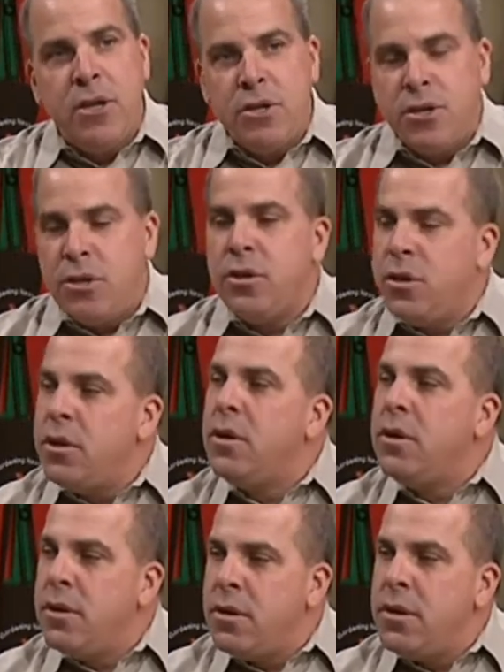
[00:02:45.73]
I see you got a
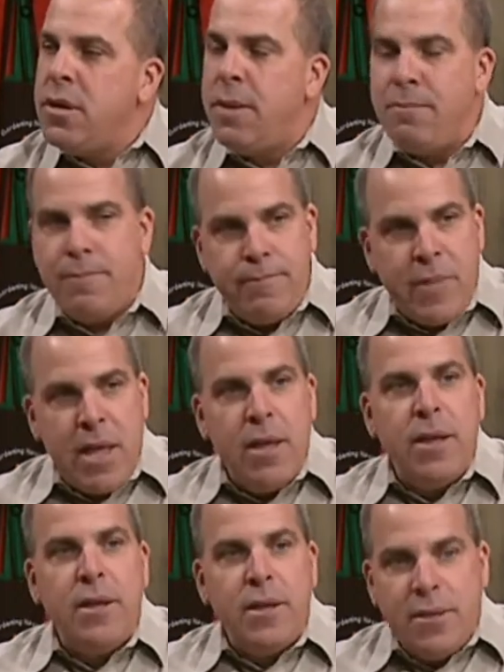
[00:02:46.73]
number there. See,
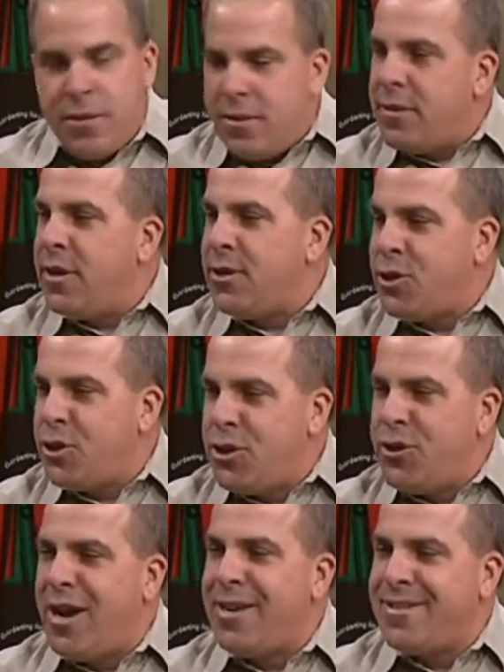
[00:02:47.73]
like I was a question
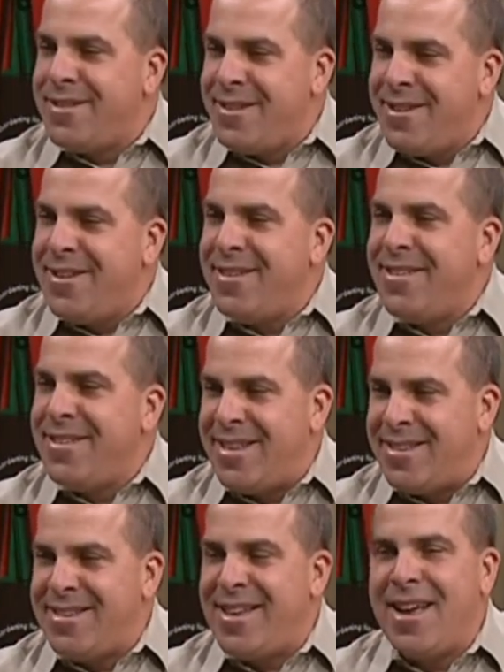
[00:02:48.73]
I asked you a little bit ago.
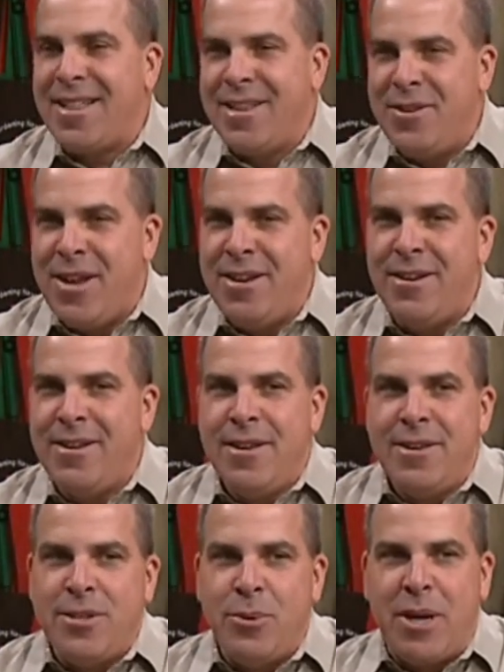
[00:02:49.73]
That's exactly right.
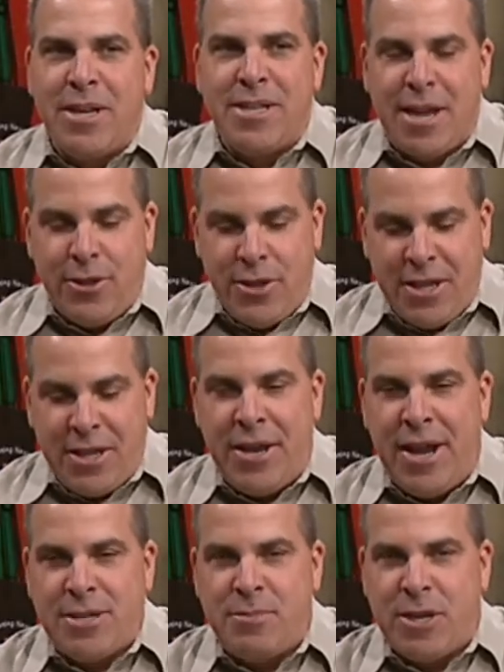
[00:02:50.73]
So we can take a look at the
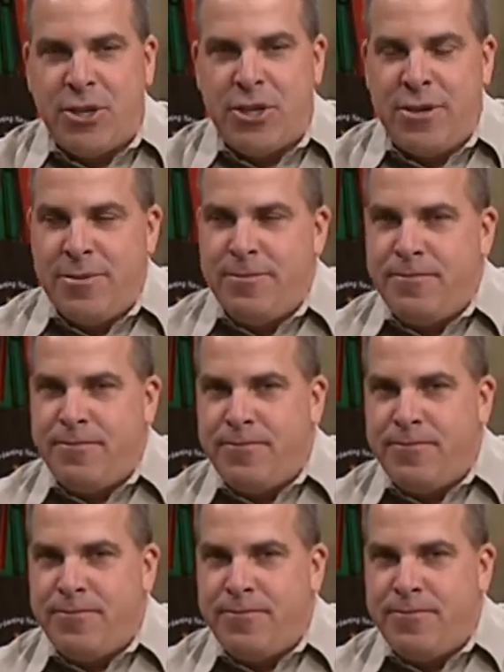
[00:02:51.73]
next picture.